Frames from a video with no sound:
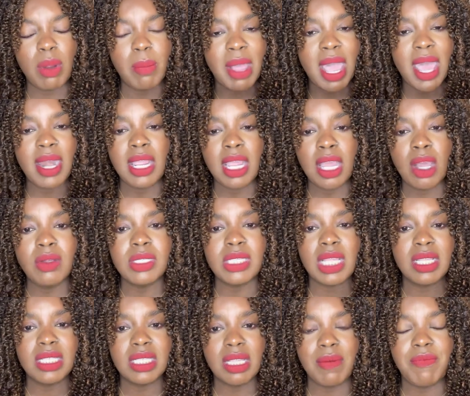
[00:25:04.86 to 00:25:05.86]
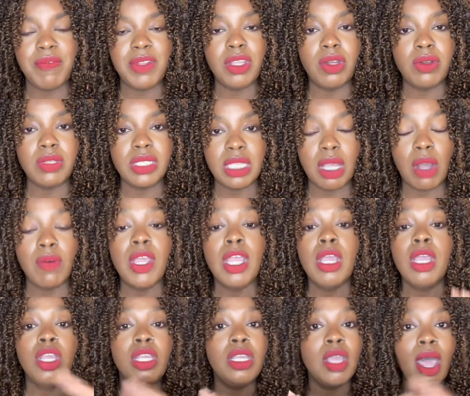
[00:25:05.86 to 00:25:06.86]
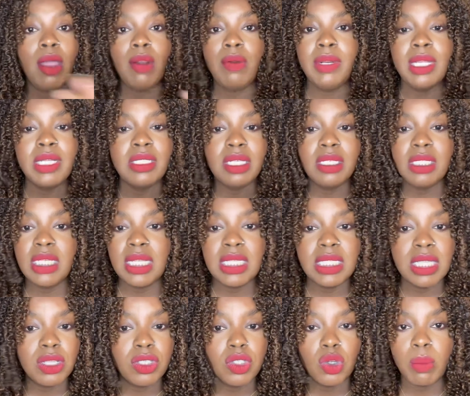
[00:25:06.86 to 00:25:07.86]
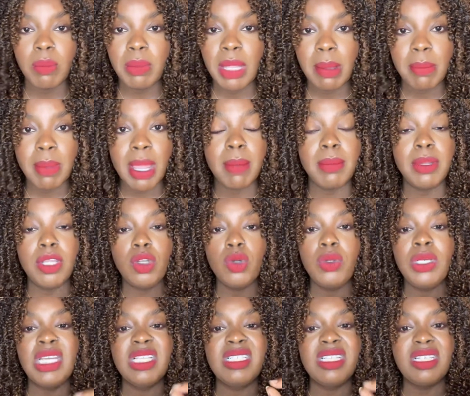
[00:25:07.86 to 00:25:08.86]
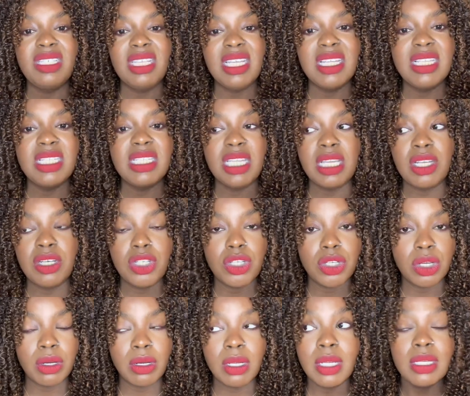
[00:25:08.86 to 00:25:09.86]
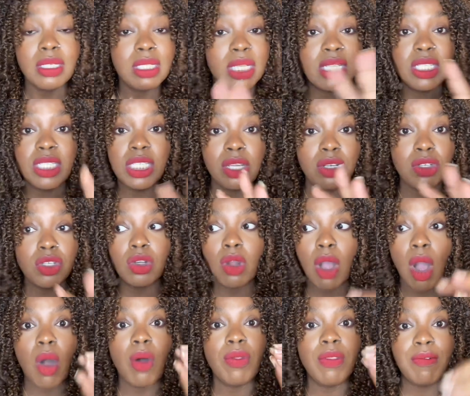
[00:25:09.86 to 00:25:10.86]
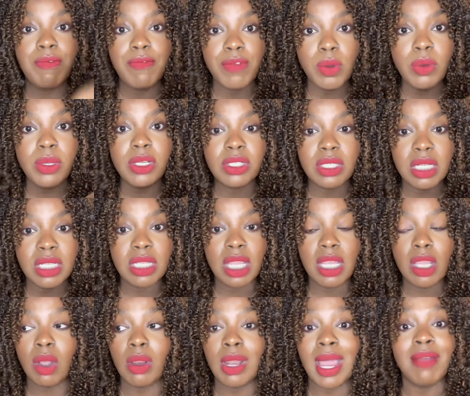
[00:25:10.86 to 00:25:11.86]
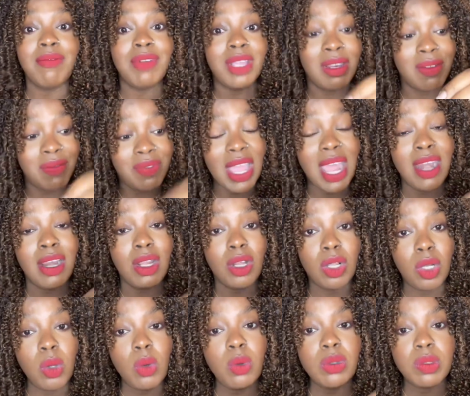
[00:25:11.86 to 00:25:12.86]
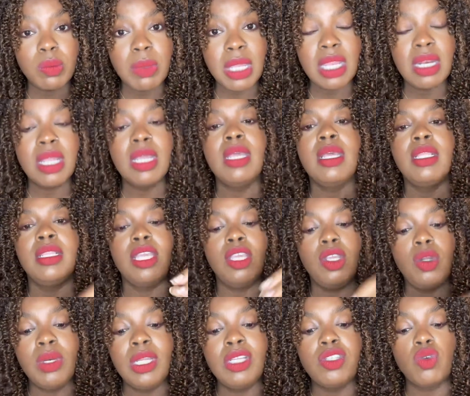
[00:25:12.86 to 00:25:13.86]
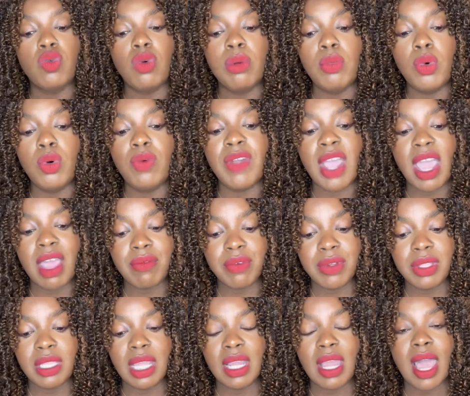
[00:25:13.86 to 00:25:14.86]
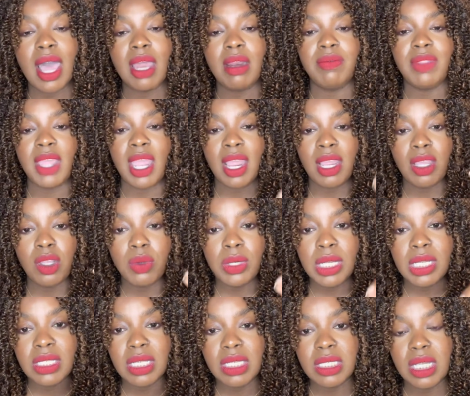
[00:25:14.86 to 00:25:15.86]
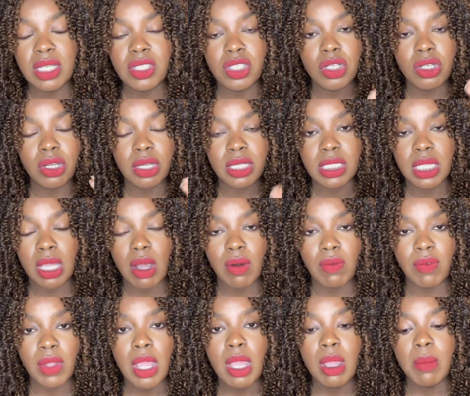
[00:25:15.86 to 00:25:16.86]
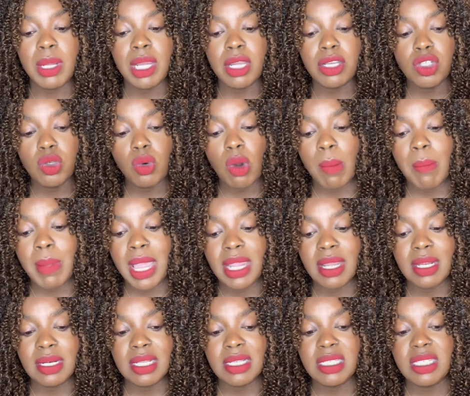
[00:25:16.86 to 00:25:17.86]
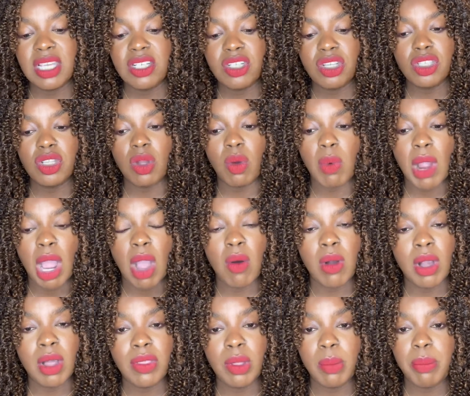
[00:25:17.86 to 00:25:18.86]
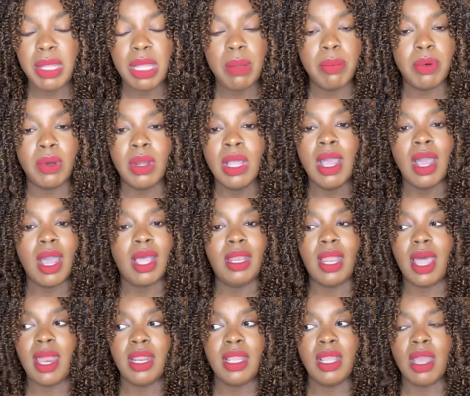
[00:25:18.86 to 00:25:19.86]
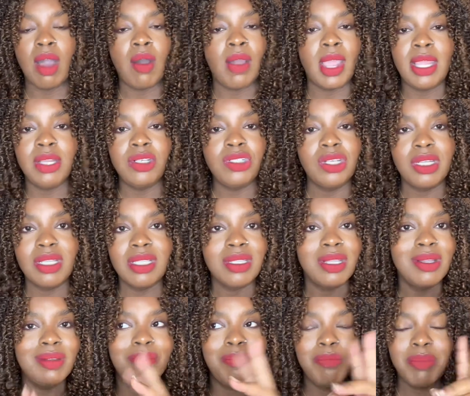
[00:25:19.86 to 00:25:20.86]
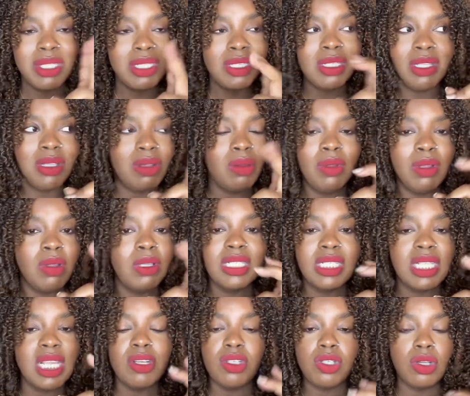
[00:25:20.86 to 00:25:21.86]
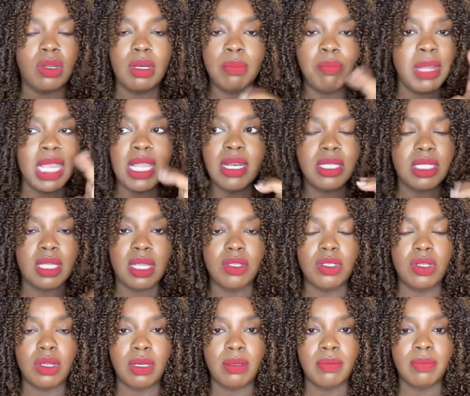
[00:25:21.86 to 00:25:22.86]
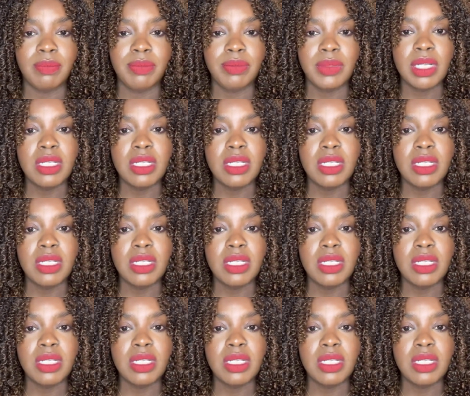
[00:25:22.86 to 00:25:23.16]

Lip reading: everybody else except for yourself. Y'all don't need to decenter men, baby. You need to decenter all the foolishness in your life. And if that includes men, then you need to remove everything out of that and you need to center yourself, because you are making decisions around other people. A lot of y'all ain't just centered, men-centered.